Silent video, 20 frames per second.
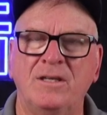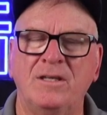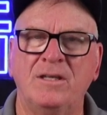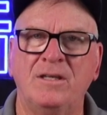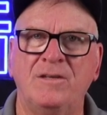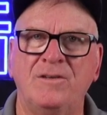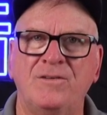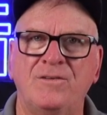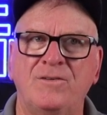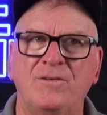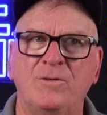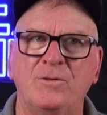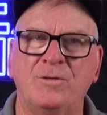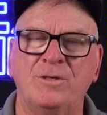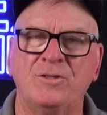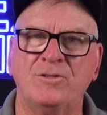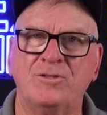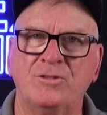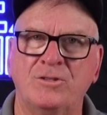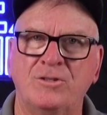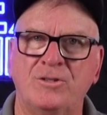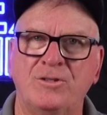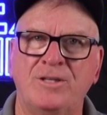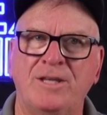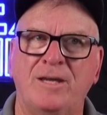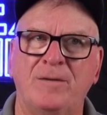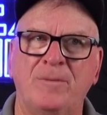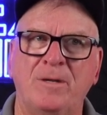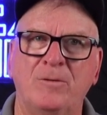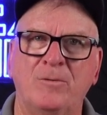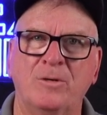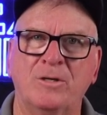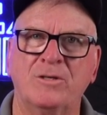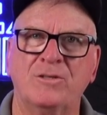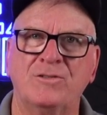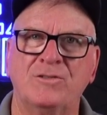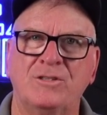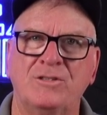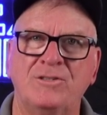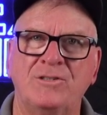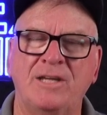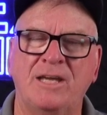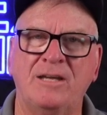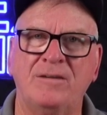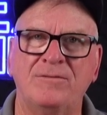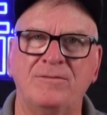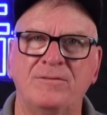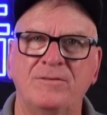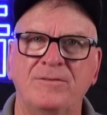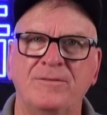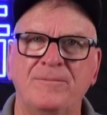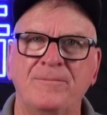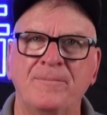is to ensure that my workers are safe